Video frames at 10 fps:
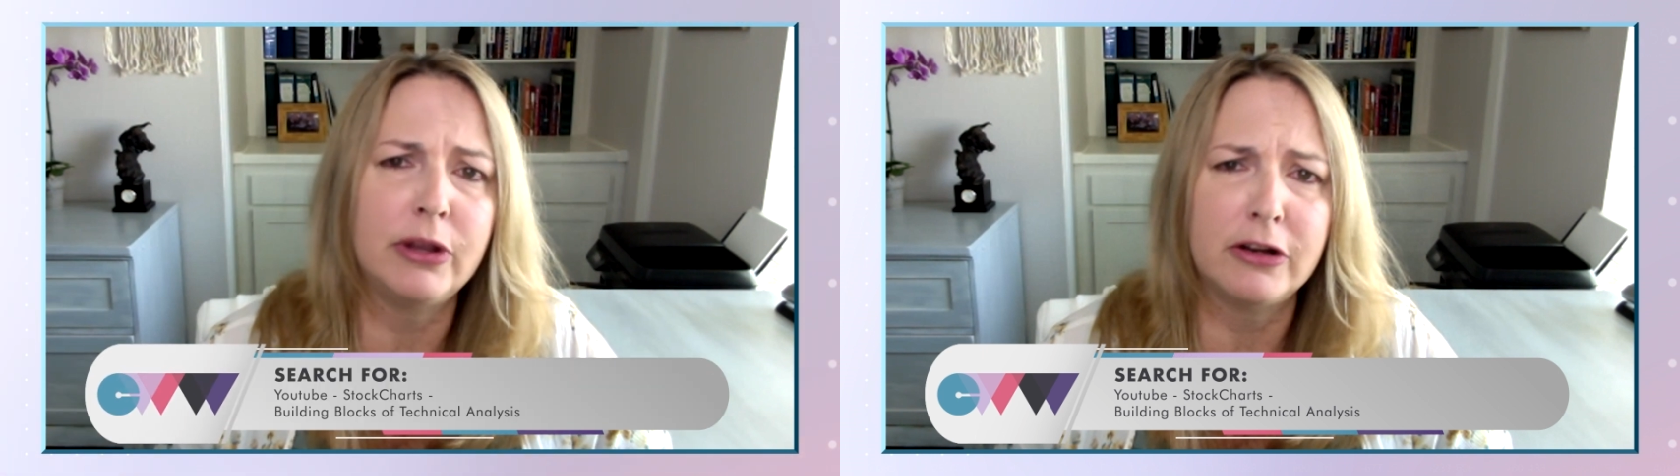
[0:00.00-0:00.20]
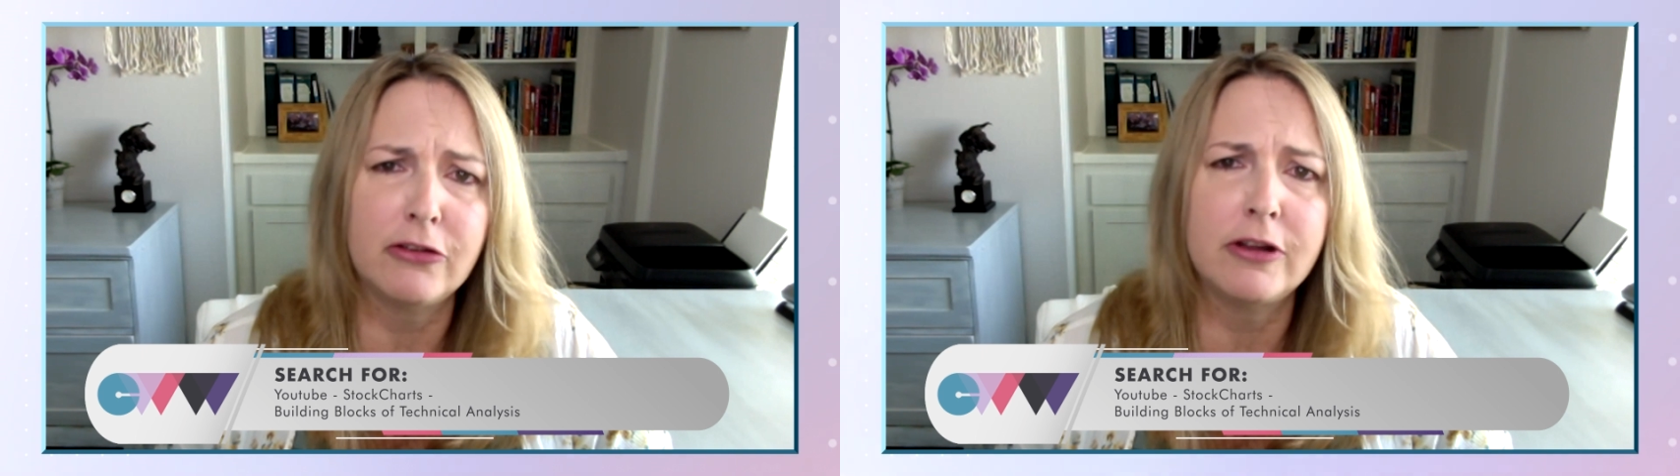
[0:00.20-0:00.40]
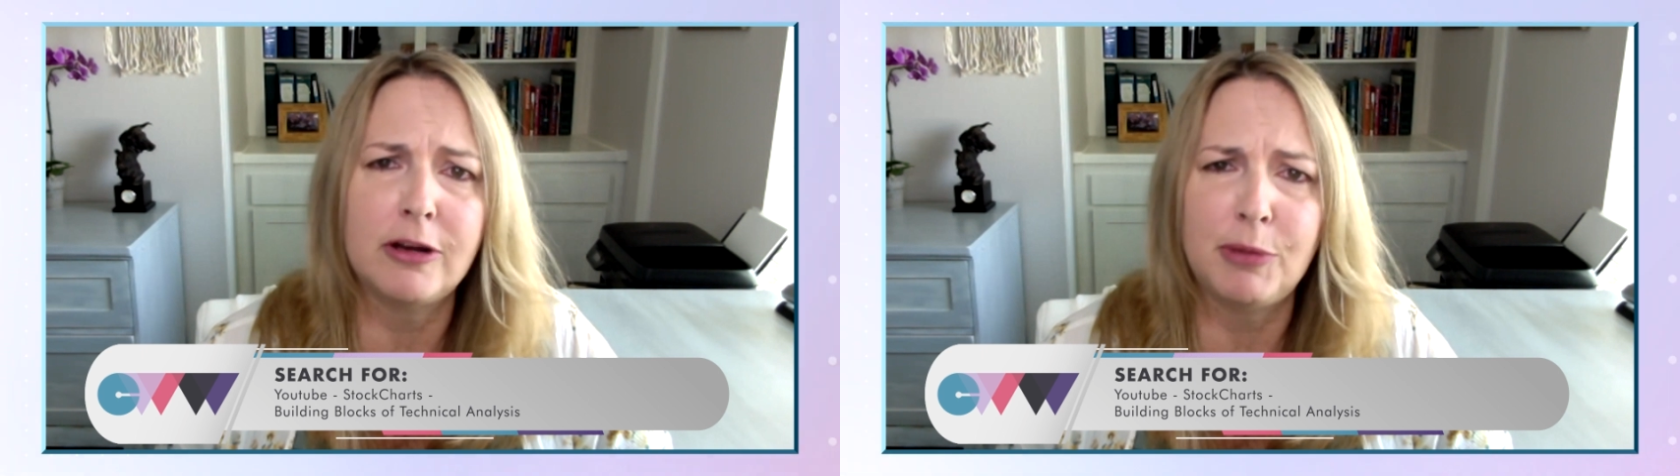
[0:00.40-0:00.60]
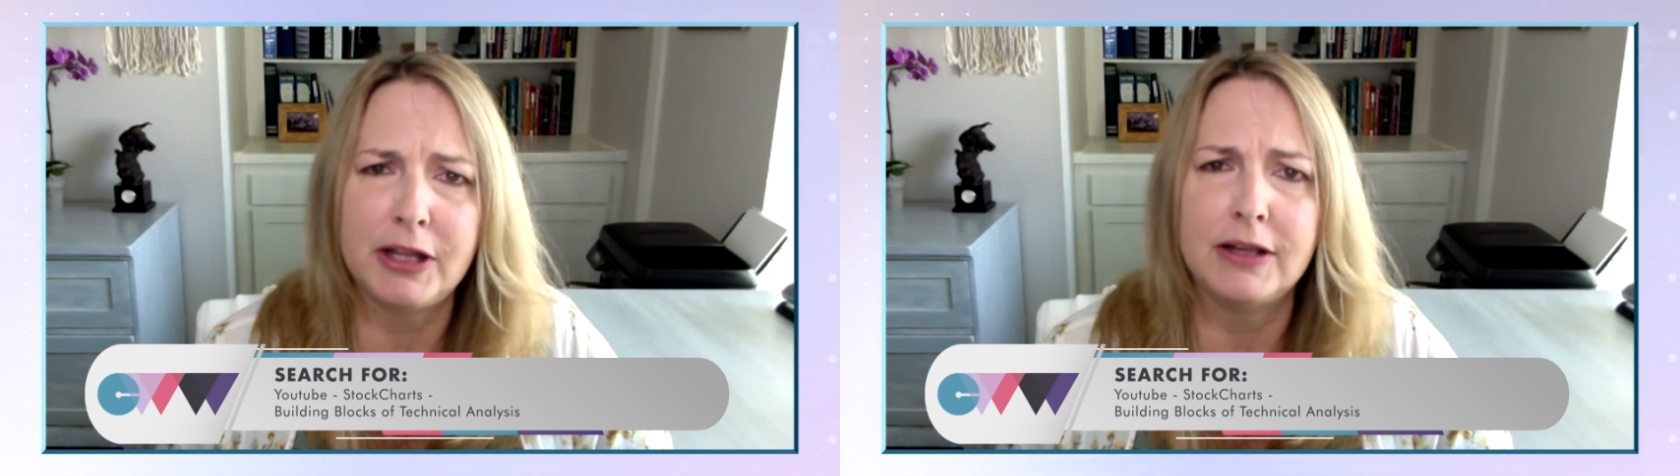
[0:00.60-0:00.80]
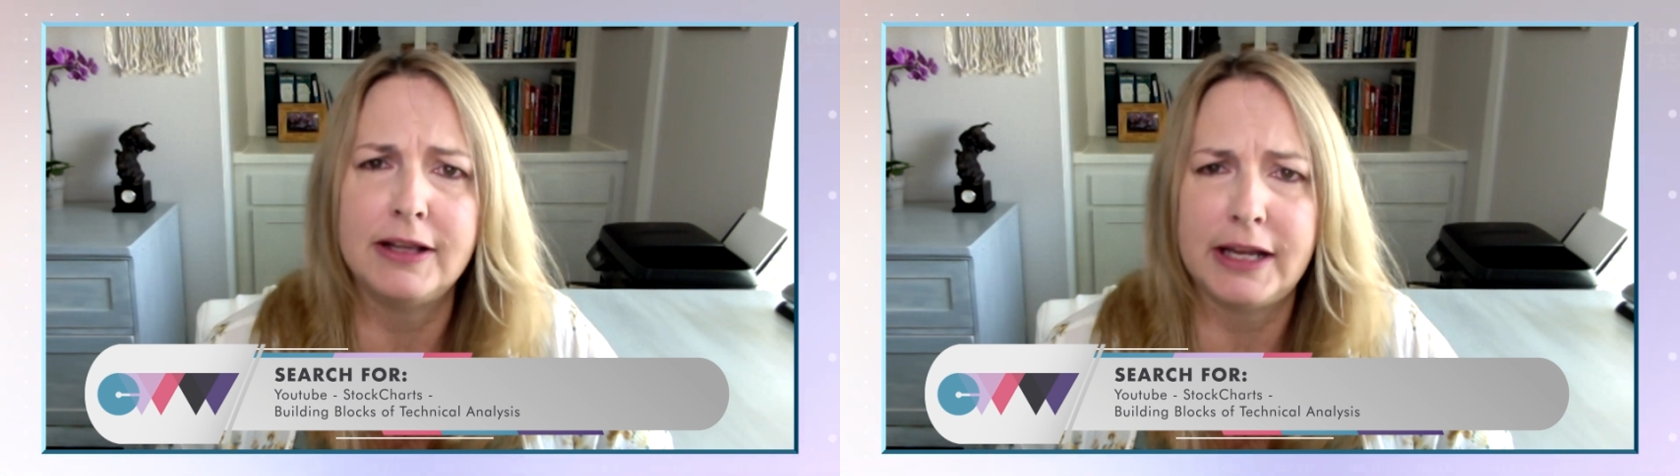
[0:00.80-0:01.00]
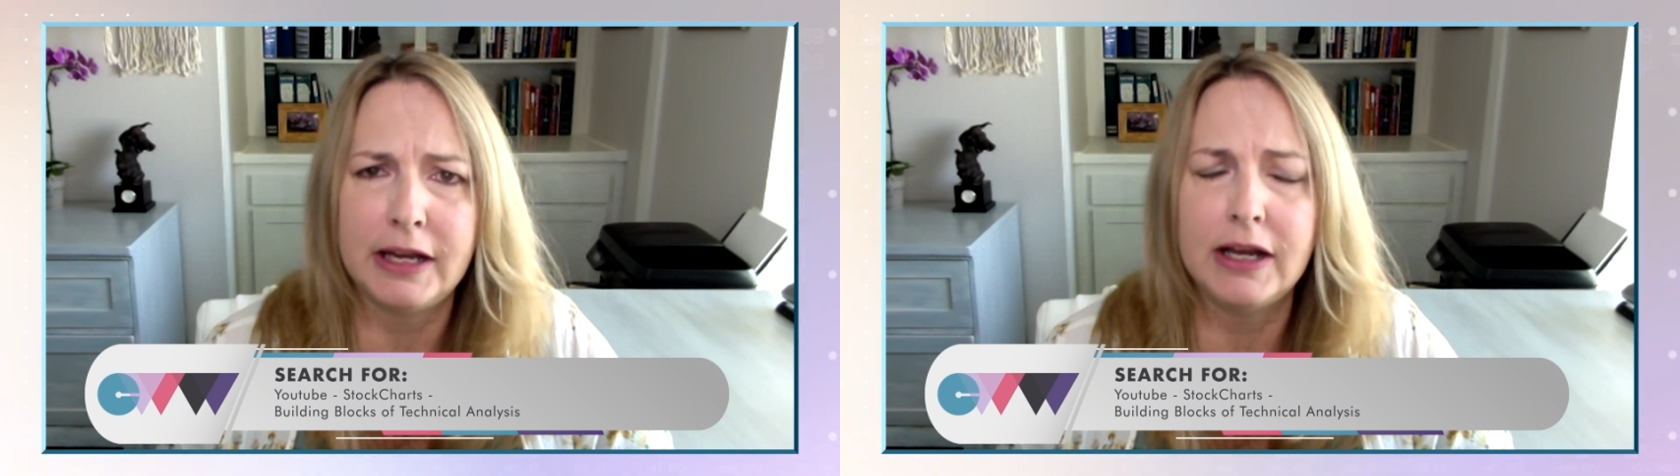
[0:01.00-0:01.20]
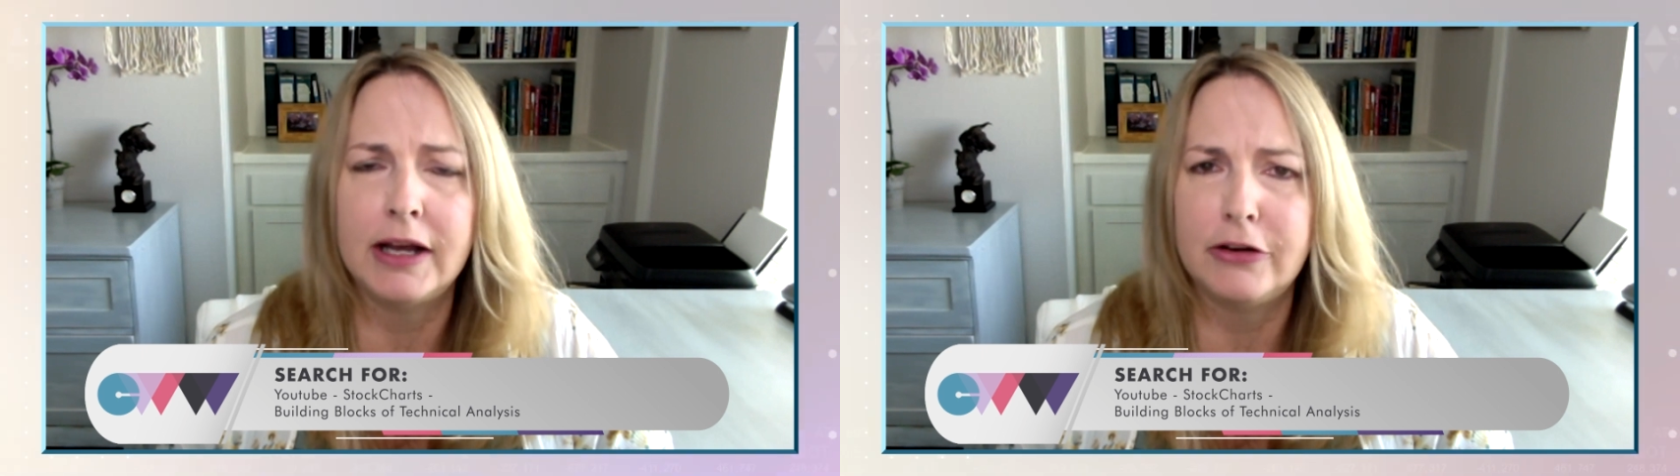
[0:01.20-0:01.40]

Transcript: and there's going to be a link